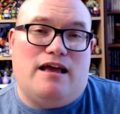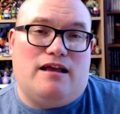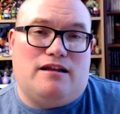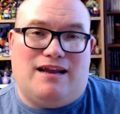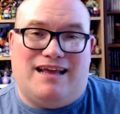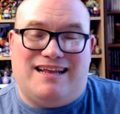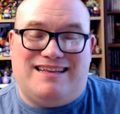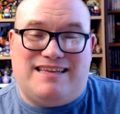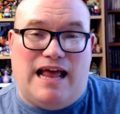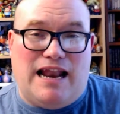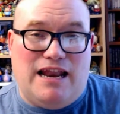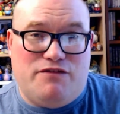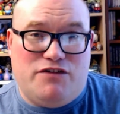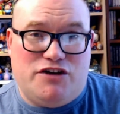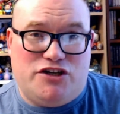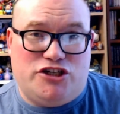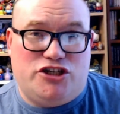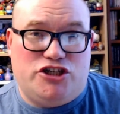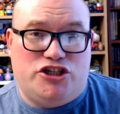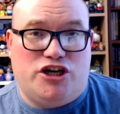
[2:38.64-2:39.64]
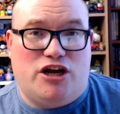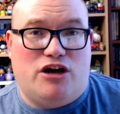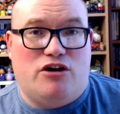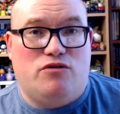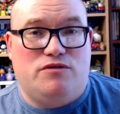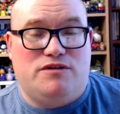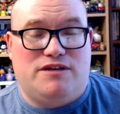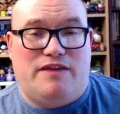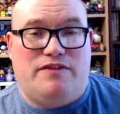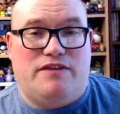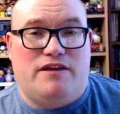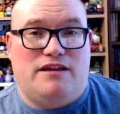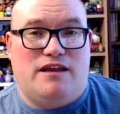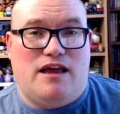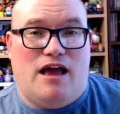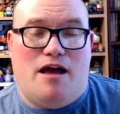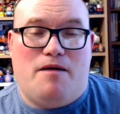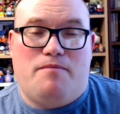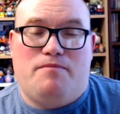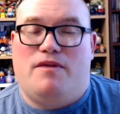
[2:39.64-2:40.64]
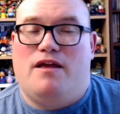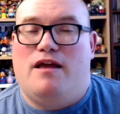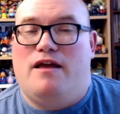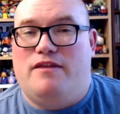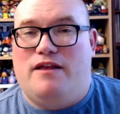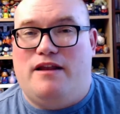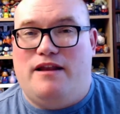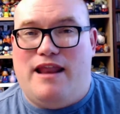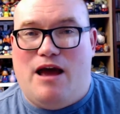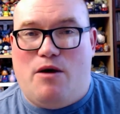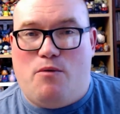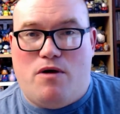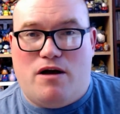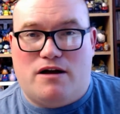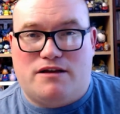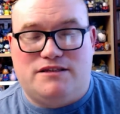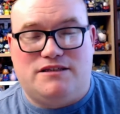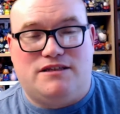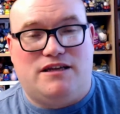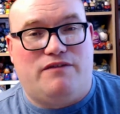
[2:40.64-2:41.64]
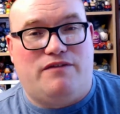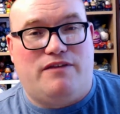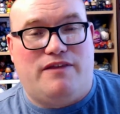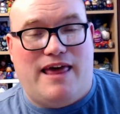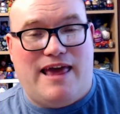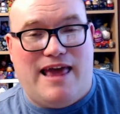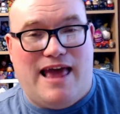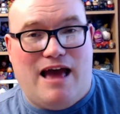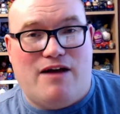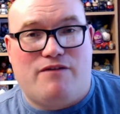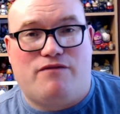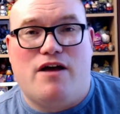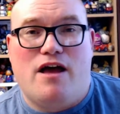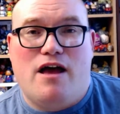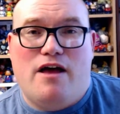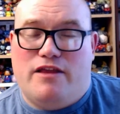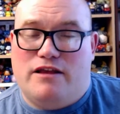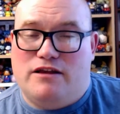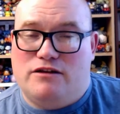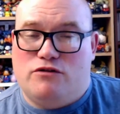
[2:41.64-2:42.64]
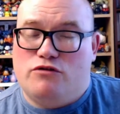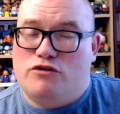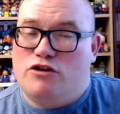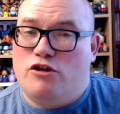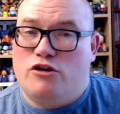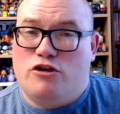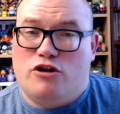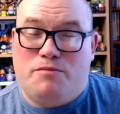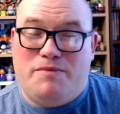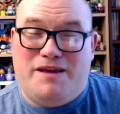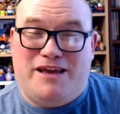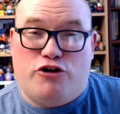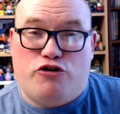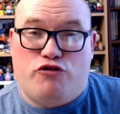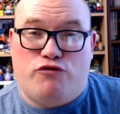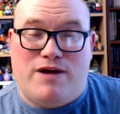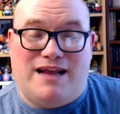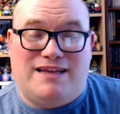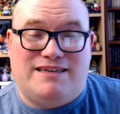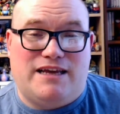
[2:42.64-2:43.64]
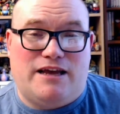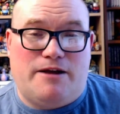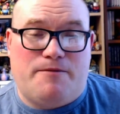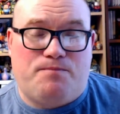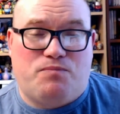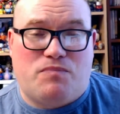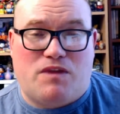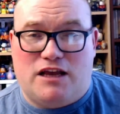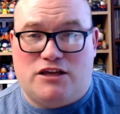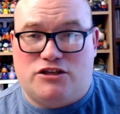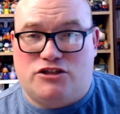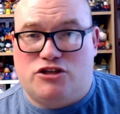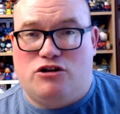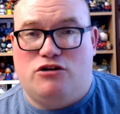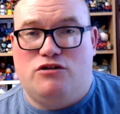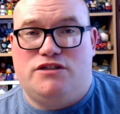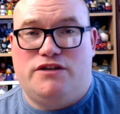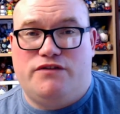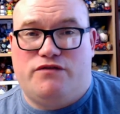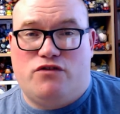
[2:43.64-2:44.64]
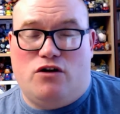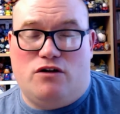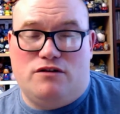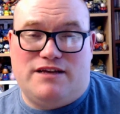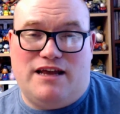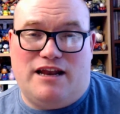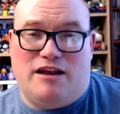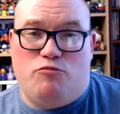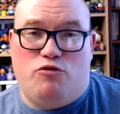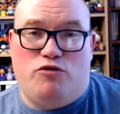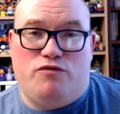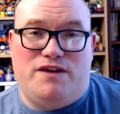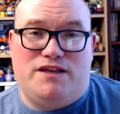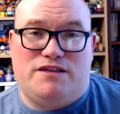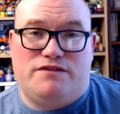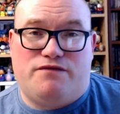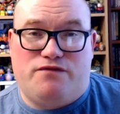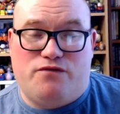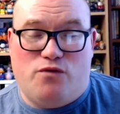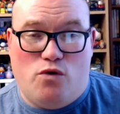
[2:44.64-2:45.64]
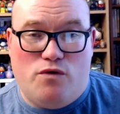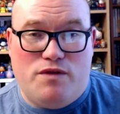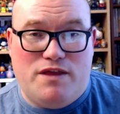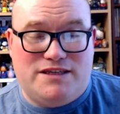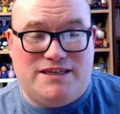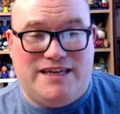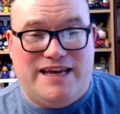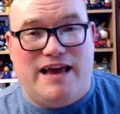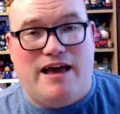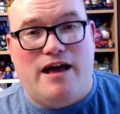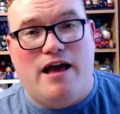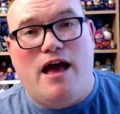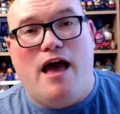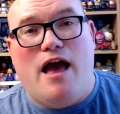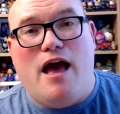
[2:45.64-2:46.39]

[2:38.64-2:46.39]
like television shows, and the um, the networks and stuff they have. They're all going to be creating exclusive content and movies for this year.